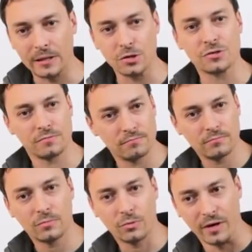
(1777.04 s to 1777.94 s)
because
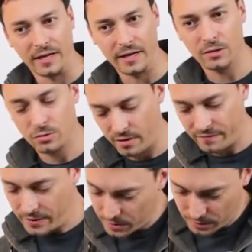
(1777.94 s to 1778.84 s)
we're getting to a
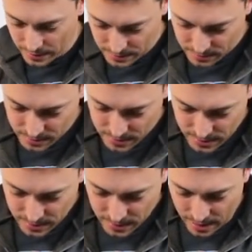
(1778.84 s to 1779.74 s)
video that
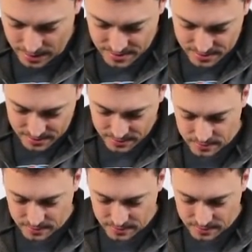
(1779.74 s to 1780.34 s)
has